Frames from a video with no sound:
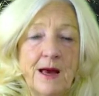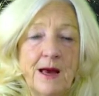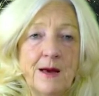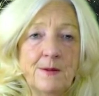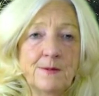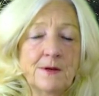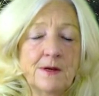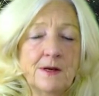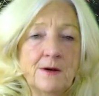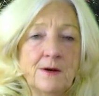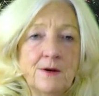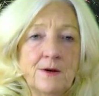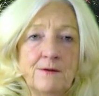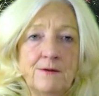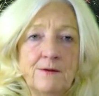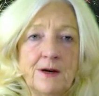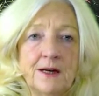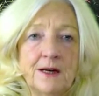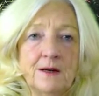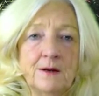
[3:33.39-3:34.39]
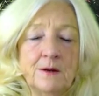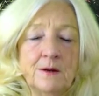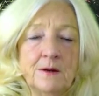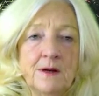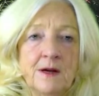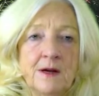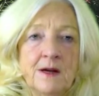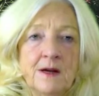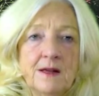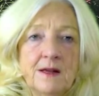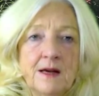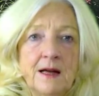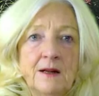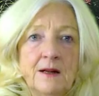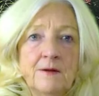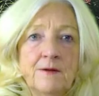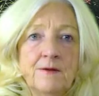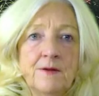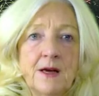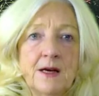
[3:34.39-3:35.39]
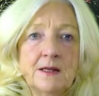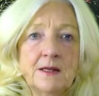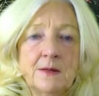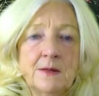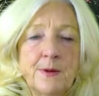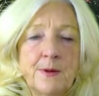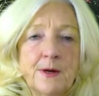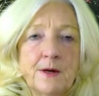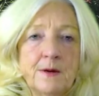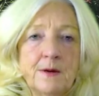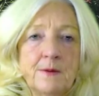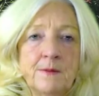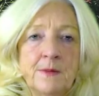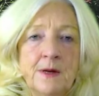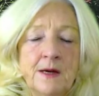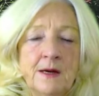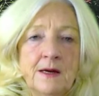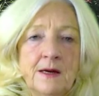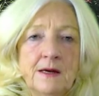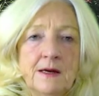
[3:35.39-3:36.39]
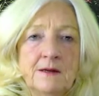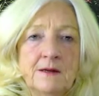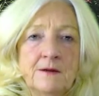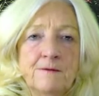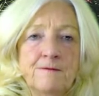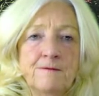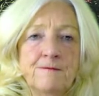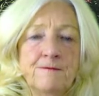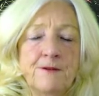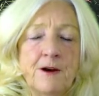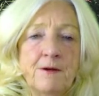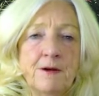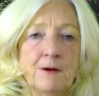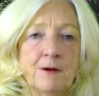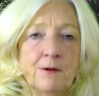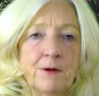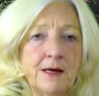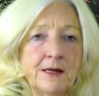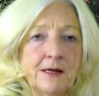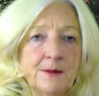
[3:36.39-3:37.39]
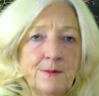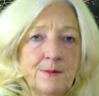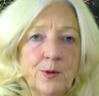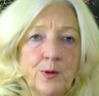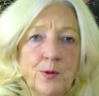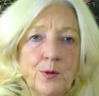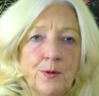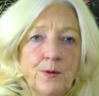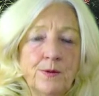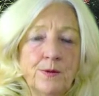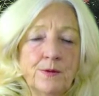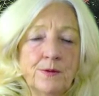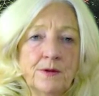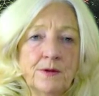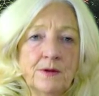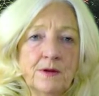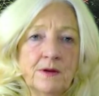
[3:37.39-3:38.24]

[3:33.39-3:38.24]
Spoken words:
Absolutely vital. The health of their sperm is of very great importance.